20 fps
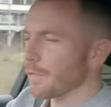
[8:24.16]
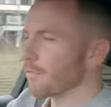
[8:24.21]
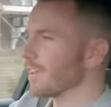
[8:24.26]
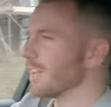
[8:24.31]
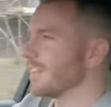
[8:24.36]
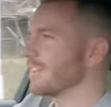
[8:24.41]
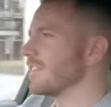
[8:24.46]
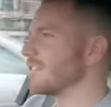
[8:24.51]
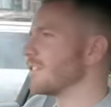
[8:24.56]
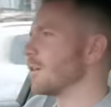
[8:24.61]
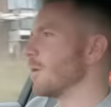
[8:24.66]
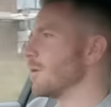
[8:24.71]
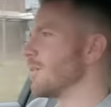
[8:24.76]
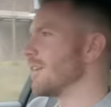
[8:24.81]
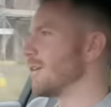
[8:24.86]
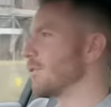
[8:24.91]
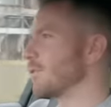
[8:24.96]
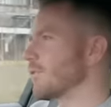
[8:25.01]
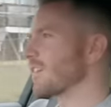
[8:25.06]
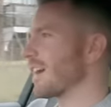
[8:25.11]
the 3-litre turbo
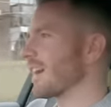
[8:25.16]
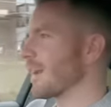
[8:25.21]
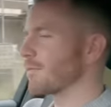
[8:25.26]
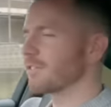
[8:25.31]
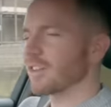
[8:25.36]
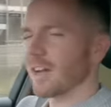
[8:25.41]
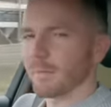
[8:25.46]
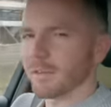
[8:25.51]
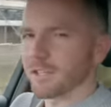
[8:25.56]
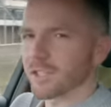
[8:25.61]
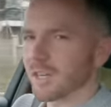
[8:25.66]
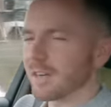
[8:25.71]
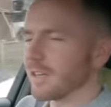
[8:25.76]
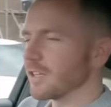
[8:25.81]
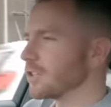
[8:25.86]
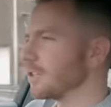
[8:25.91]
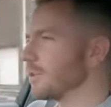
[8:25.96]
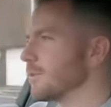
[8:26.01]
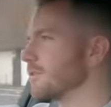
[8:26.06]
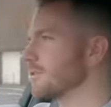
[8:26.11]
diesels can have timing chain
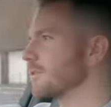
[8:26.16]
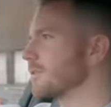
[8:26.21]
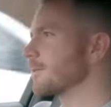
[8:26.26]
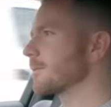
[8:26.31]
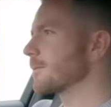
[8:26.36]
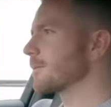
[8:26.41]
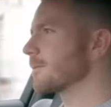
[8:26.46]
issues.